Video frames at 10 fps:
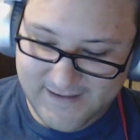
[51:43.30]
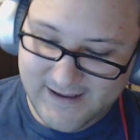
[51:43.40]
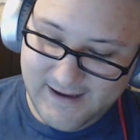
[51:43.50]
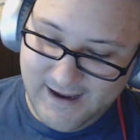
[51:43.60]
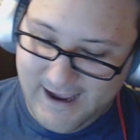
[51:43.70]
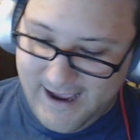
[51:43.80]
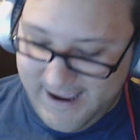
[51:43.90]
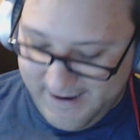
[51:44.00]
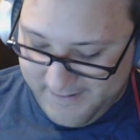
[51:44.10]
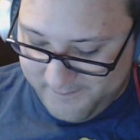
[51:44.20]

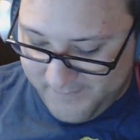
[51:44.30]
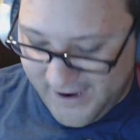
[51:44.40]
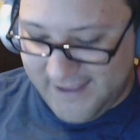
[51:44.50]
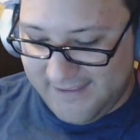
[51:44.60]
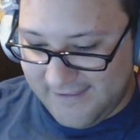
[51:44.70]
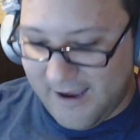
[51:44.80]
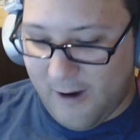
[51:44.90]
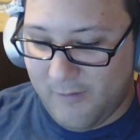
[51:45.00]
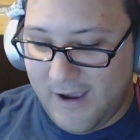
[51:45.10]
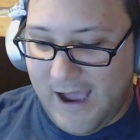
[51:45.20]
But,
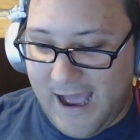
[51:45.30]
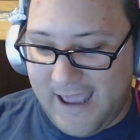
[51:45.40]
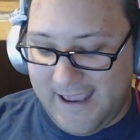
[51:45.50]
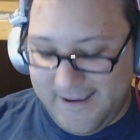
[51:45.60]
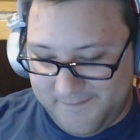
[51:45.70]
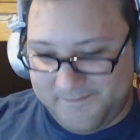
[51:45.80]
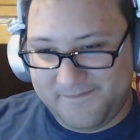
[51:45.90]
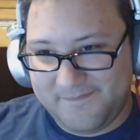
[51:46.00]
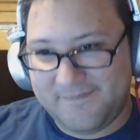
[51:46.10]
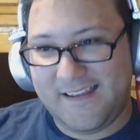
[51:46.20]
no, I
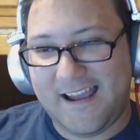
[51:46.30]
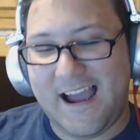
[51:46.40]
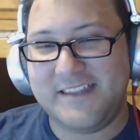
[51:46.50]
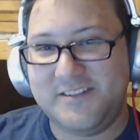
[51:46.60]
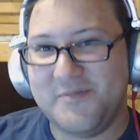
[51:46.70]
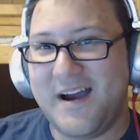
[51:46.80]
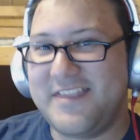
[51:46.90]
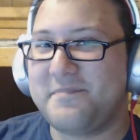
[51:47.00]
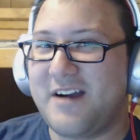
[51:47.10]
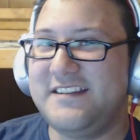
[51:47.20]
do mind the
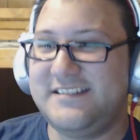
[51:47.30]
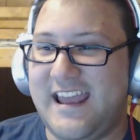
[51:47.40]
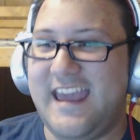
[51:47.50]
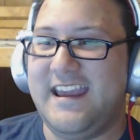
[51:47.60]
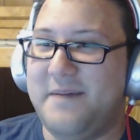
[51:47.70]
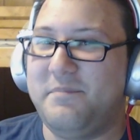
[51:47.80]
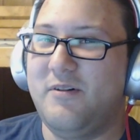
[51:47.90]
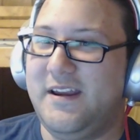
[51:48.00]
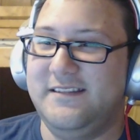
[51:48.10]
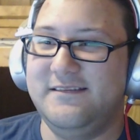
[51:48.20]
price tag at
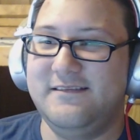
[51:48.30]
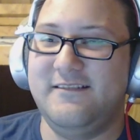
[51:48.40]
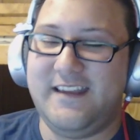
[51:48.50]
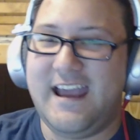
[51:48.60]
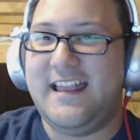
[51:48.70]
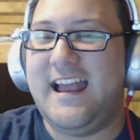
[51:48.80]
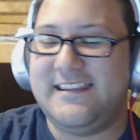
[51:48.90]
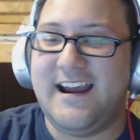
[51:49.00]
point. Like, at times.